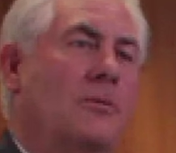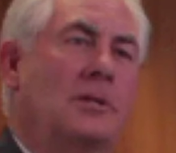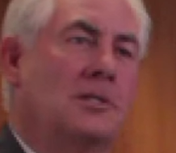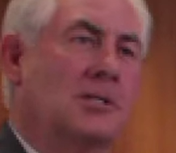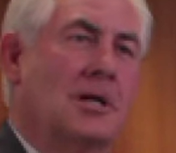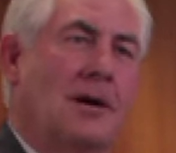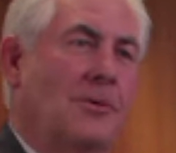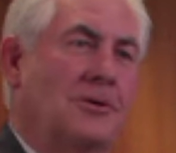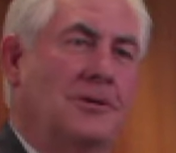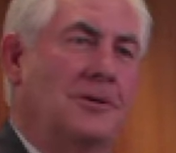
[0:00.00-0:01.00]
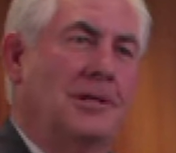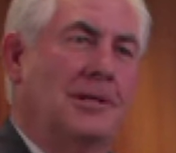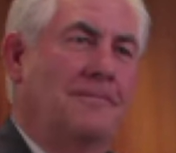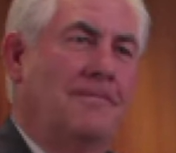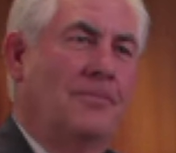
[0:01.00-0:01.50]
business opportunity
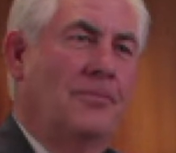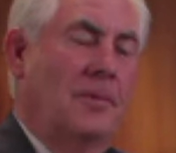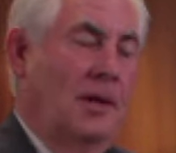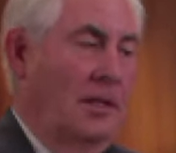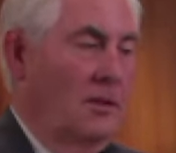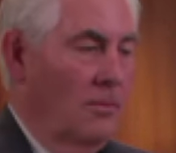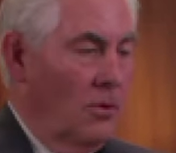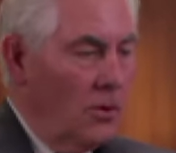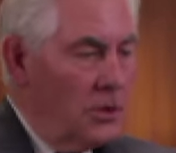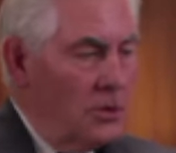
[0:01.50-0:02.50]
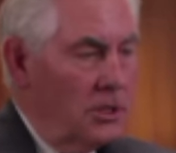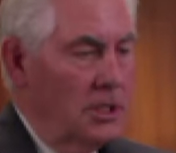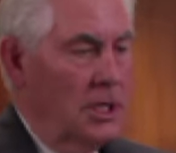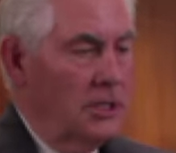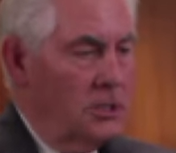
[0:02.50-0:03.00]
and the more you
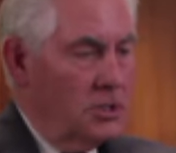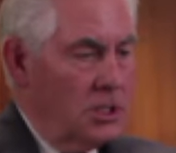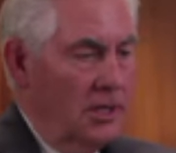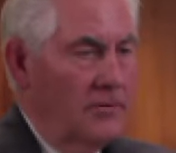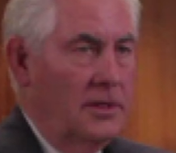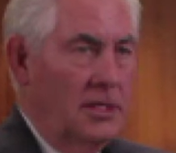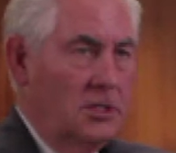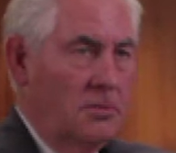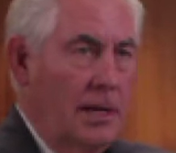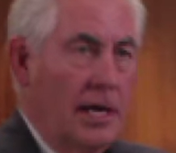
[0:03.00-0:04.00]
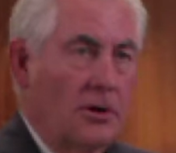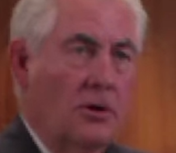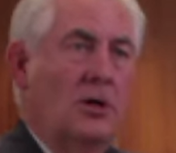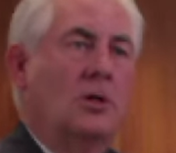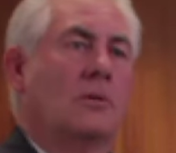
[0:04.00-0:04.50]
conduct yourself in this manner
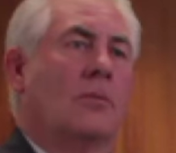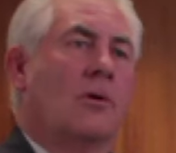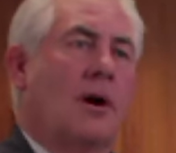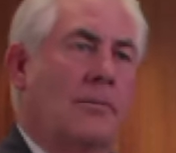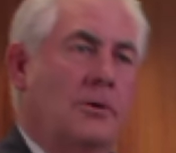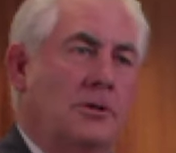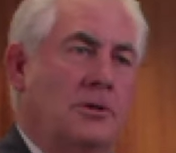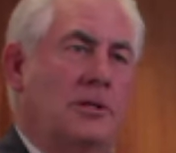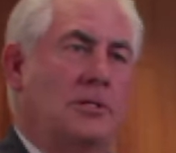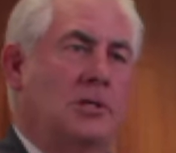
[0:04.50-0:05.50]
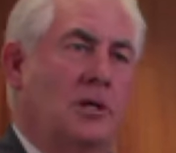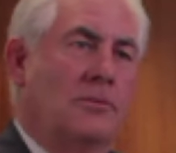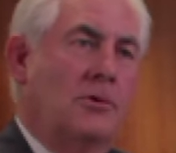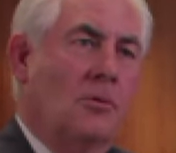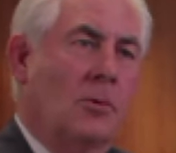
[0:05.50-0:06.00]
the more opportunities
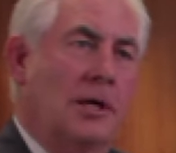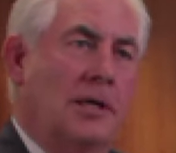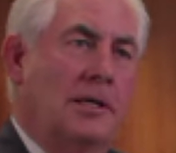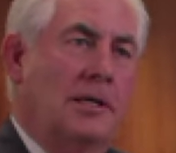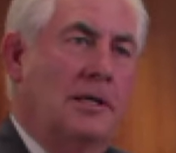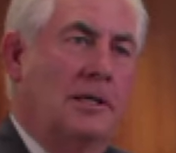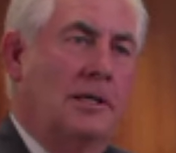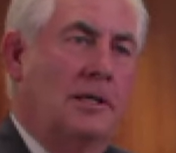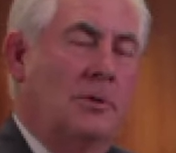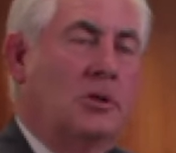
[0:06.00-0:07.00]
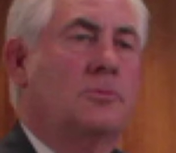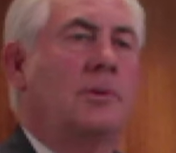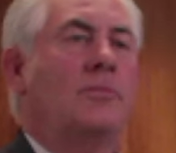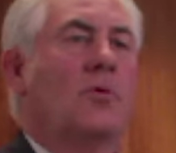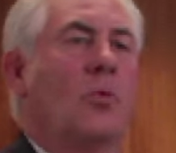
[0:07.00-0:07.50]
come your way because
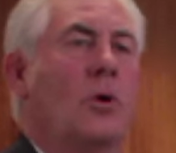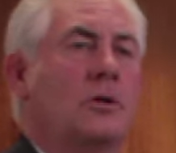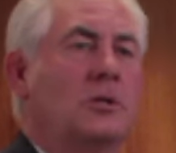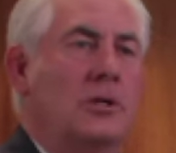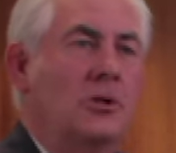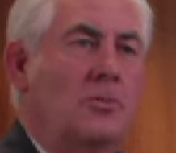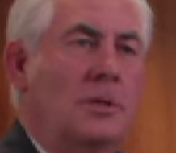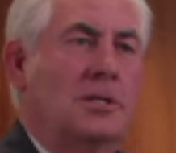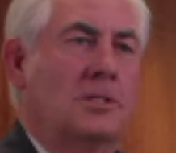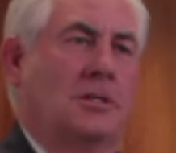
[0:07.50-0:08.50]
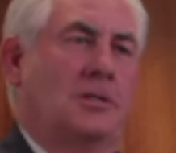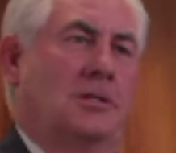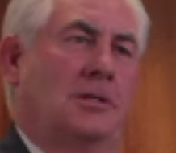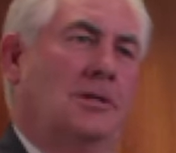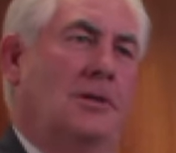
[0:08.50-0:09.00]
people want to do business
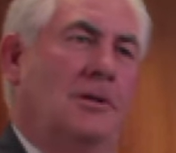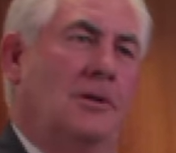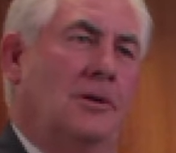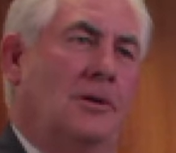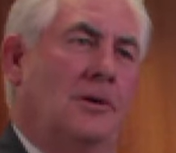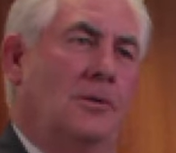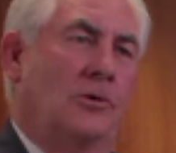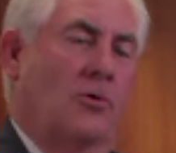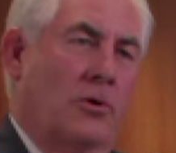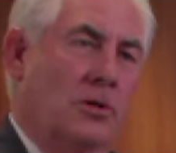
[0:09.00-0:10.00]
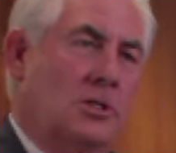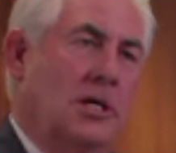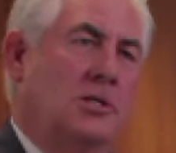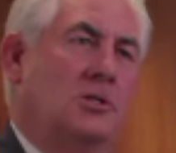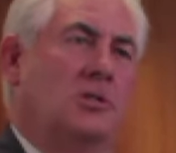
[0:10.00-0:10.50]
with
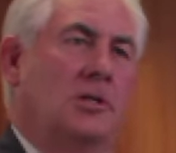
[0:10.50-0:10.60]
organizations